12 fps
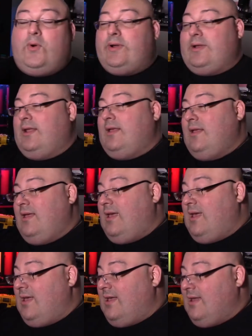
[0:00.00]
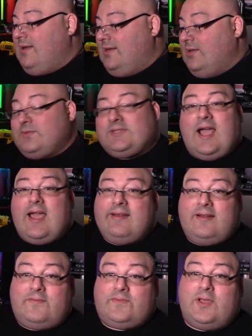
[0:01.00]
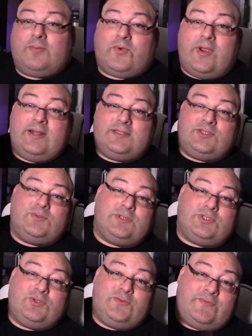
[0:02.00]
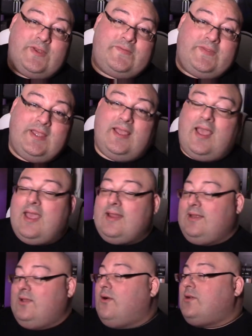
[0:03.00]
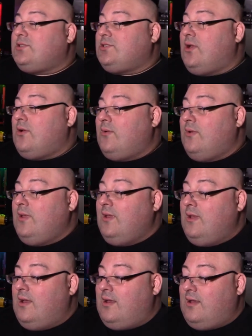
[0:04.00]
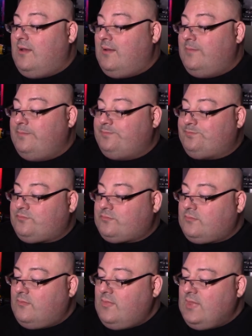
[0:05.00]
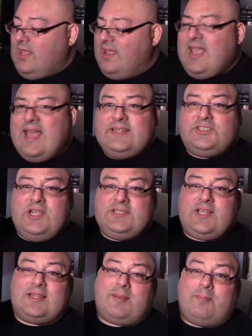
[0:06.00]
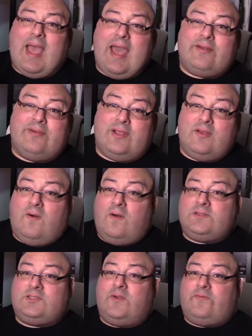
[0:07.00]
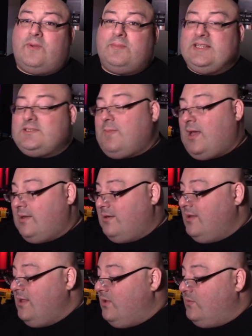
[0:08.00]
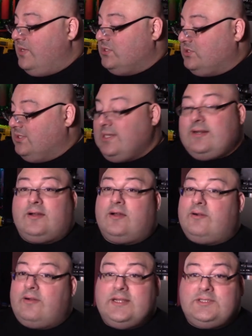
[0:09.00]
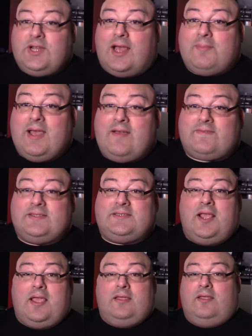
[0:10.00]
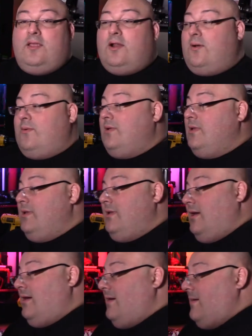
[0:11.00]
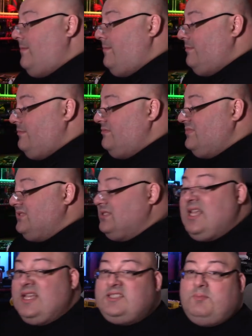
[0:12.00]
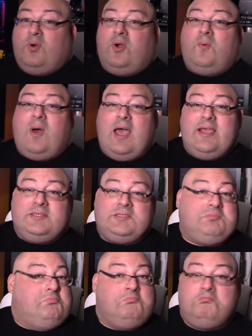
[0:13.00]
board and he was kind enough to upgrade it to a 250 and he also um, he had to change out the battery also from this mod, which he did a great job, I have to say. You know, um, tech support wise,